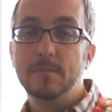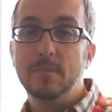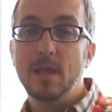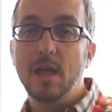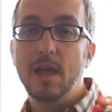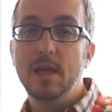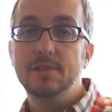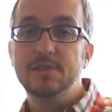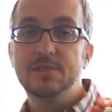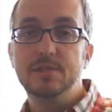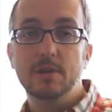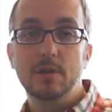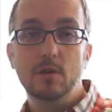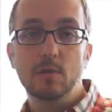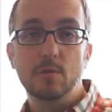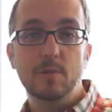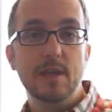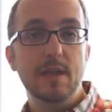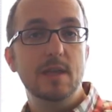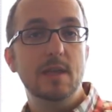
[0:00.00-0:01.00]
And so
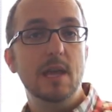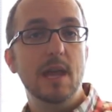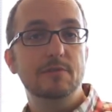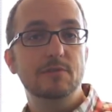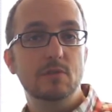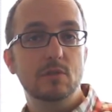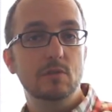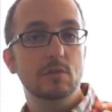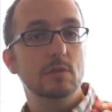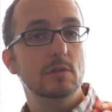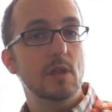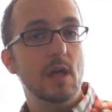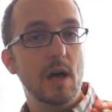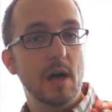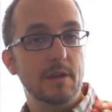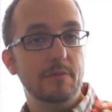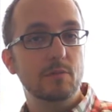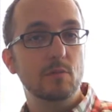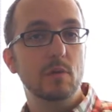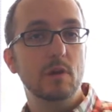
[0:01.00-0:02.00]
we have to do a
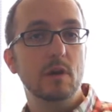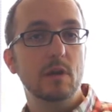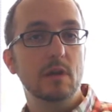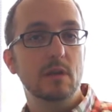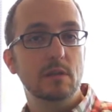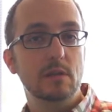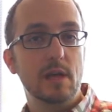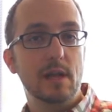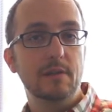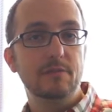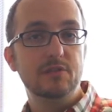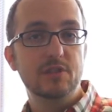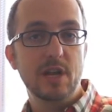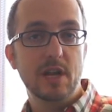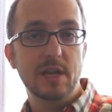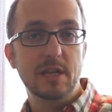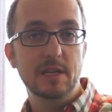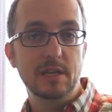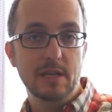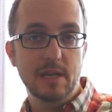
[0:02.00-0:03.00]
lot of work and a lot of
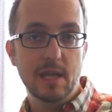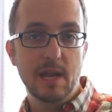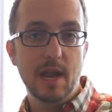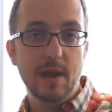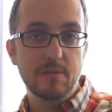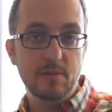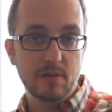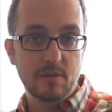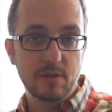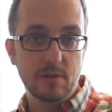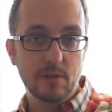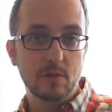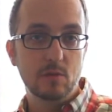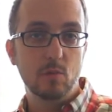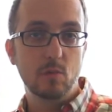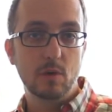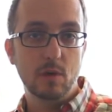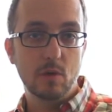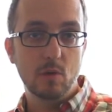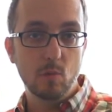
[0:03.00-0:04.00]
checking to get everything to
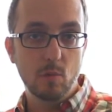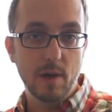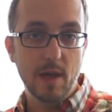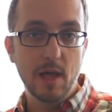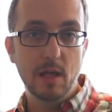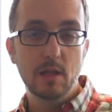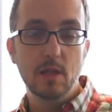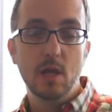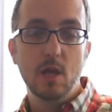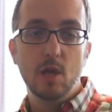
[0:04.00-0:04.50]
work well.